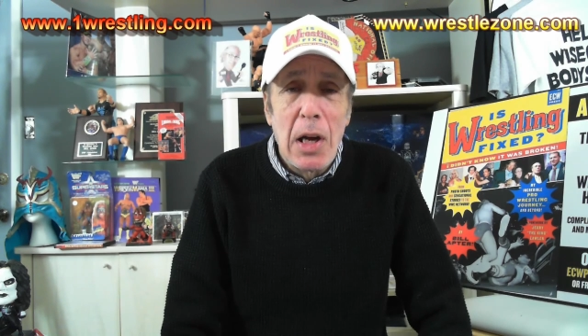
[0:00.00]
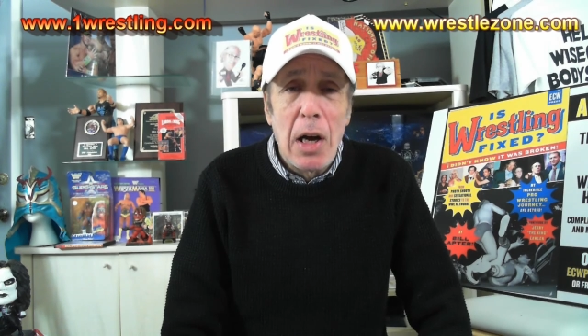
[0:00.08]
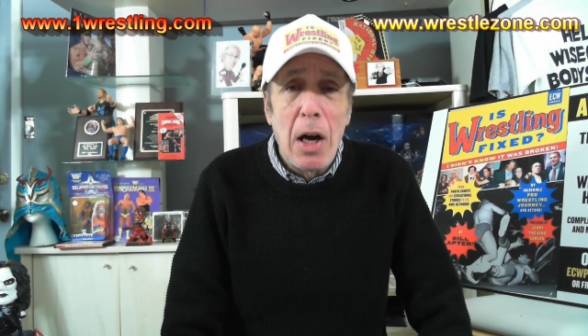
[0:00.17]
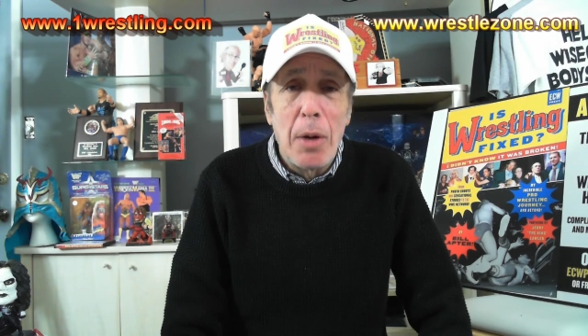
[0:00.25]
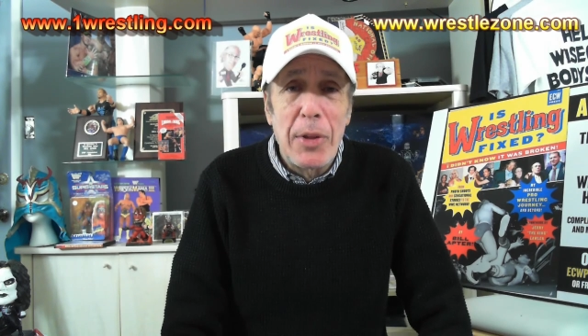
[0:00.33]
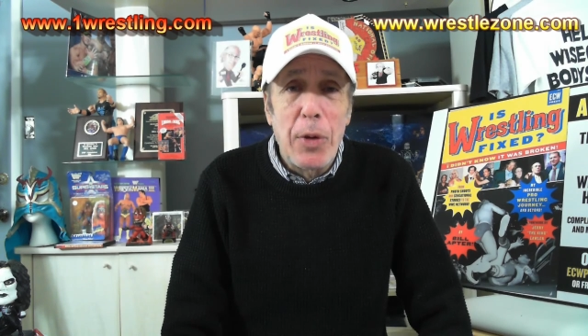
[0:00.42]

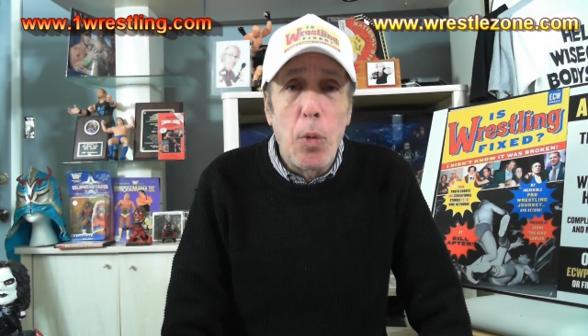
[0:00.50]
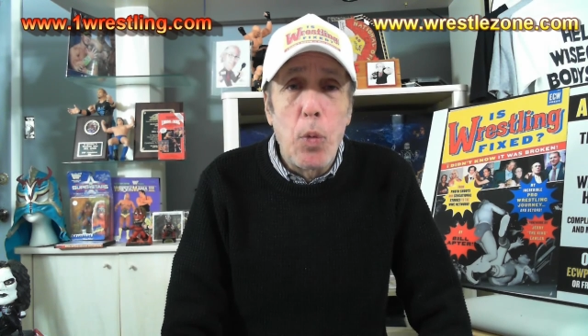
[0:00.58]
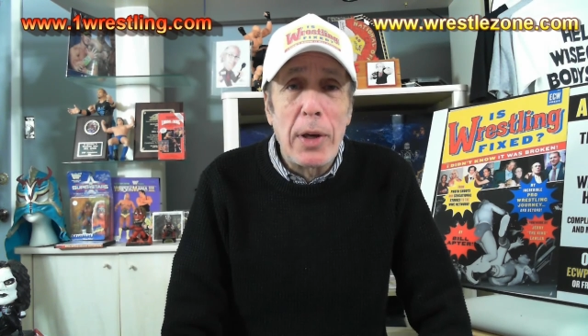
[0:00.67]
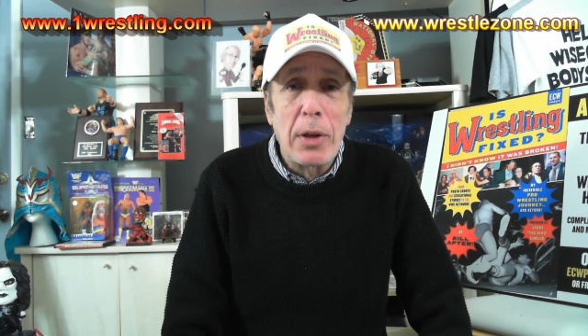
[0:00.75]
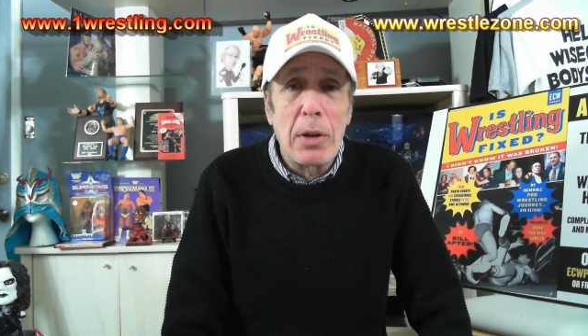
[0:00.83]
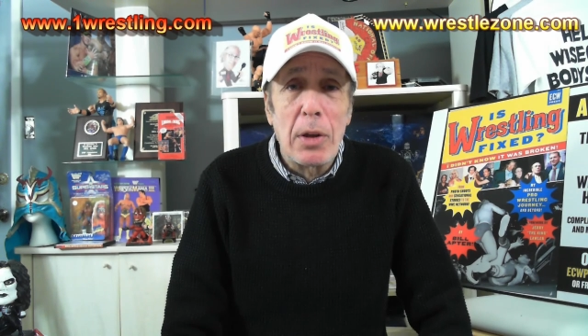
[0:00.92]
But the
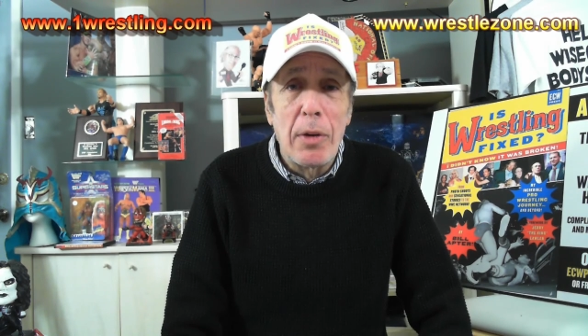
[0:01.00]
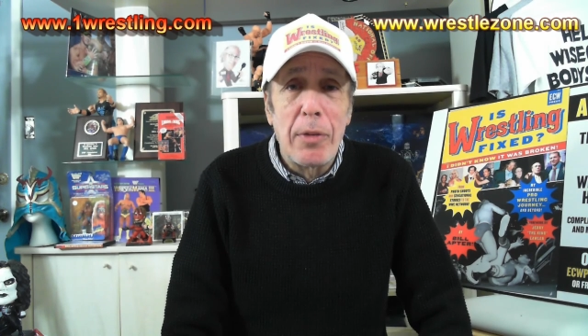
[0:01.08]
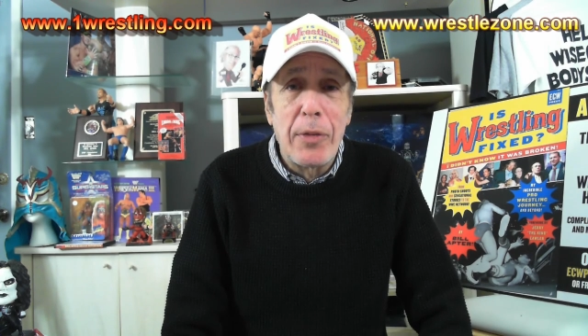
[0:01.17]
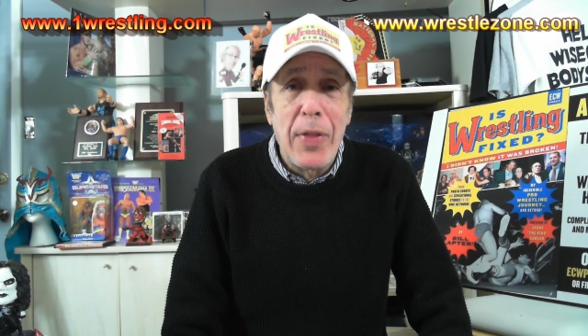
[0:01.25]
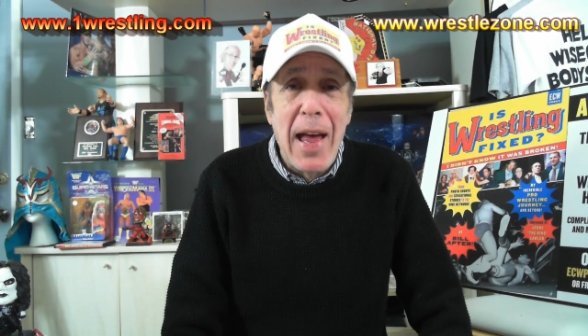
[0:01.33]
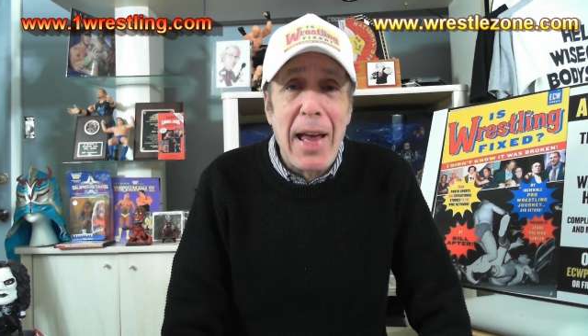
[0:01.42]
winner of
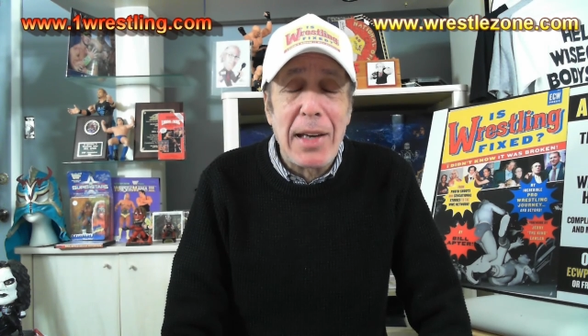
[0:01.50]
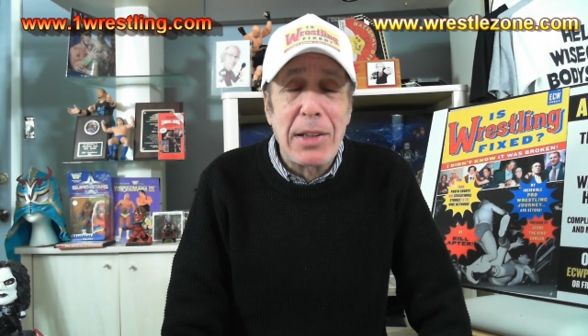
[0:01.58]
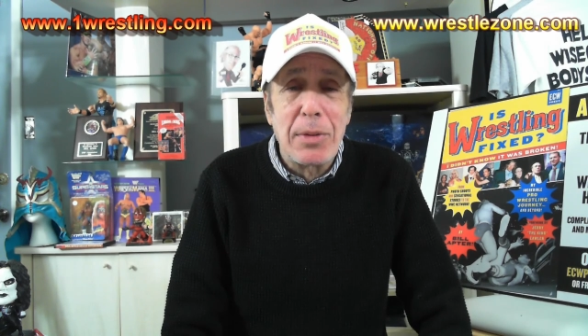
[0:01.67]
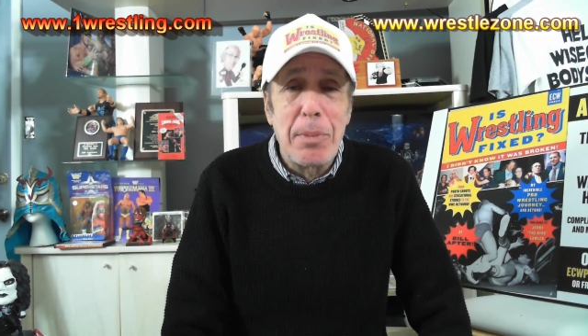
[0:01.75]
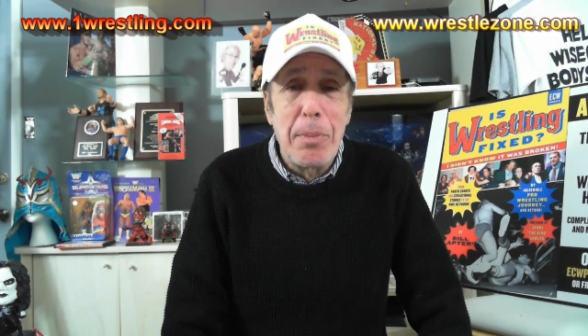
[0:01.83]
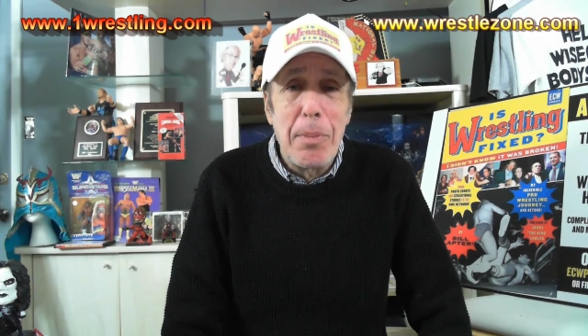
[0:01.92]
that
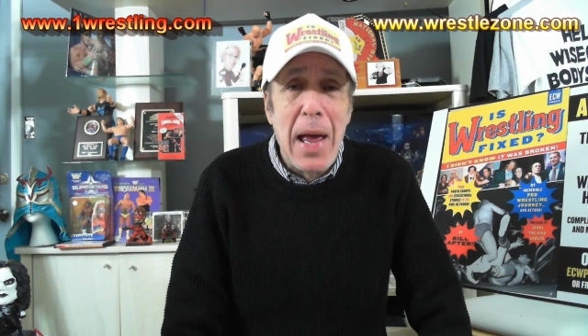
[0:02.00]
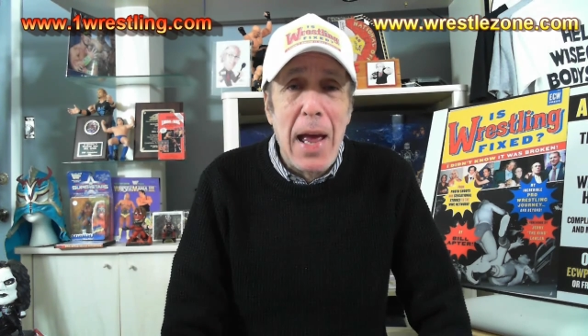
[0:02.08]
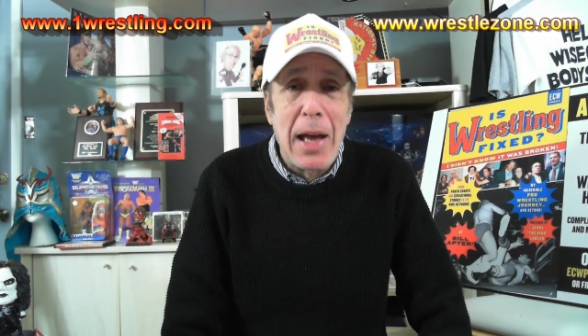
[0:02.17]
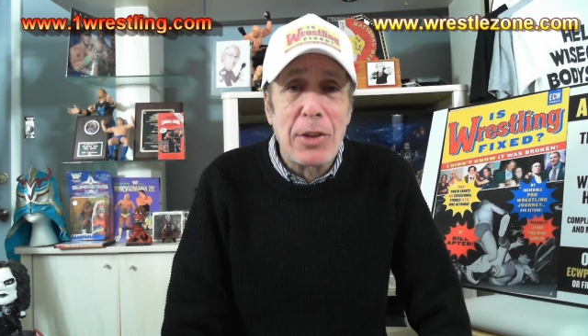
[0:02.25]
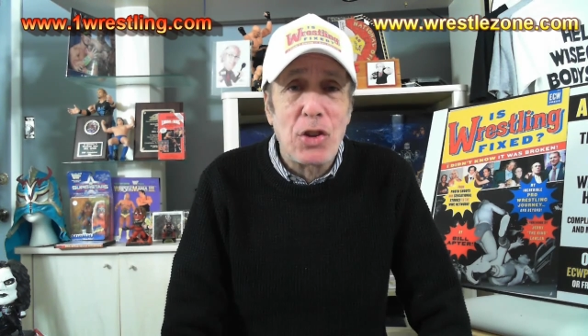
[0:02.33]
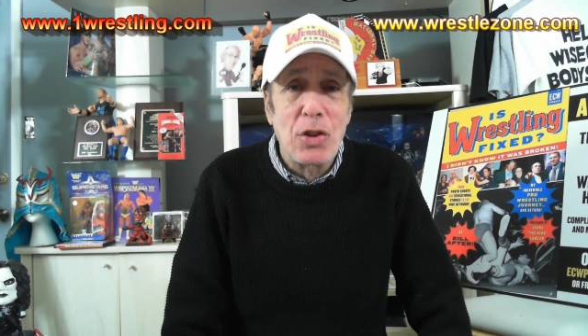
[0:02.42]

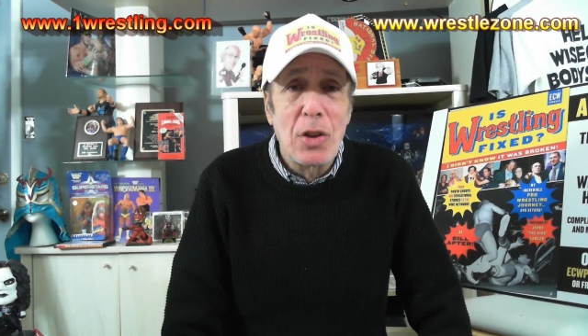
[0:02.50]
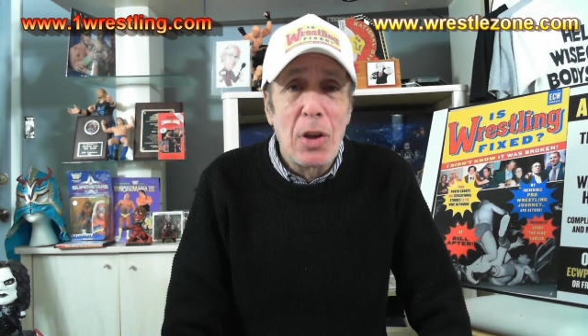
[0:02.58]
match,